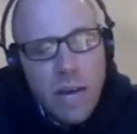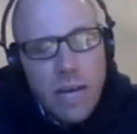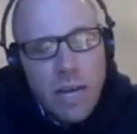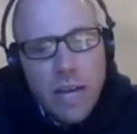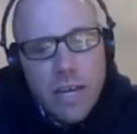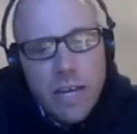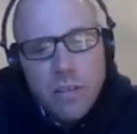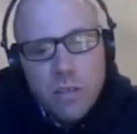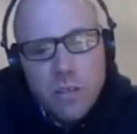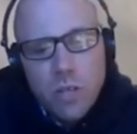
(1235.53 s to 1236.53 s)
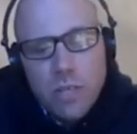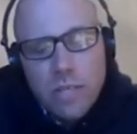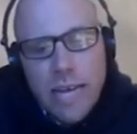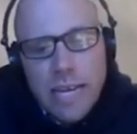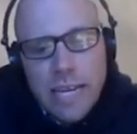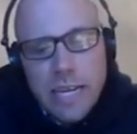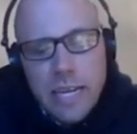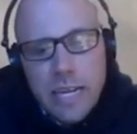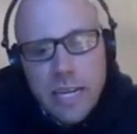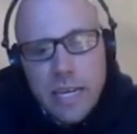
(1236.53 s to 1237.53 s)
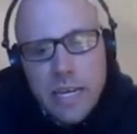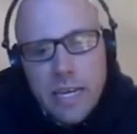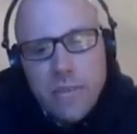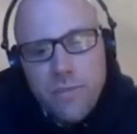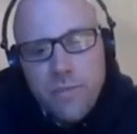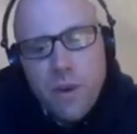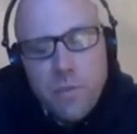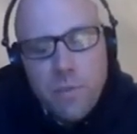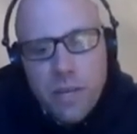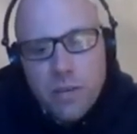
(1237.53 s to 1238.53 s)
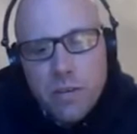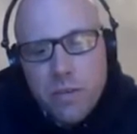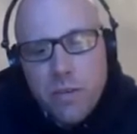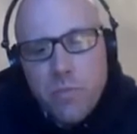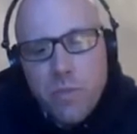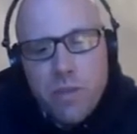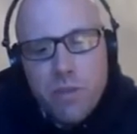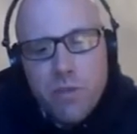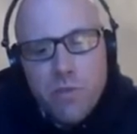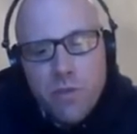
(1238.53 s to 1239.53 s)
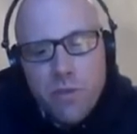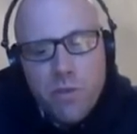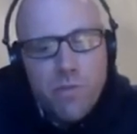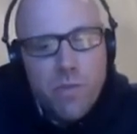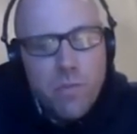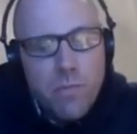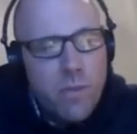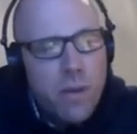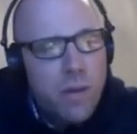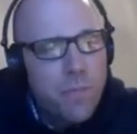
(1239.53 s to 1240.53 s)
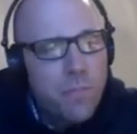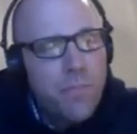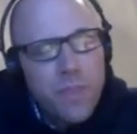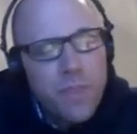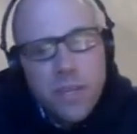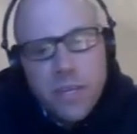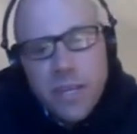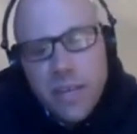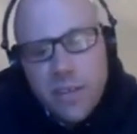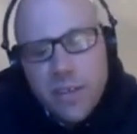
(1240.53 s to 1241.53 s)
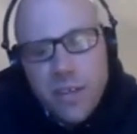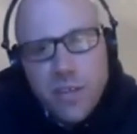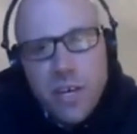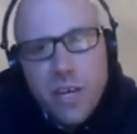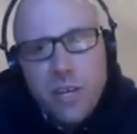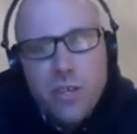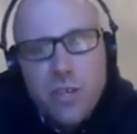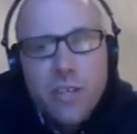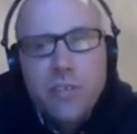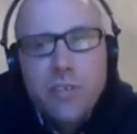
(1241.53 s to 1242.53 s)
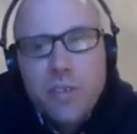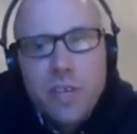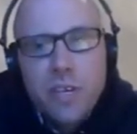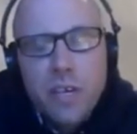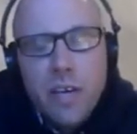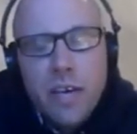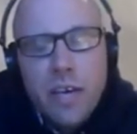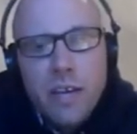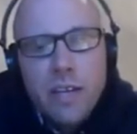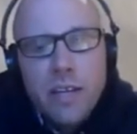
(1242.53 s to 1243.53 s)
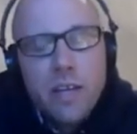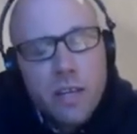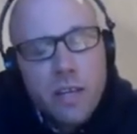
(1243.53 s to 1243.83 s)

I looked at it from, I took some resources from the Texas Education Agency and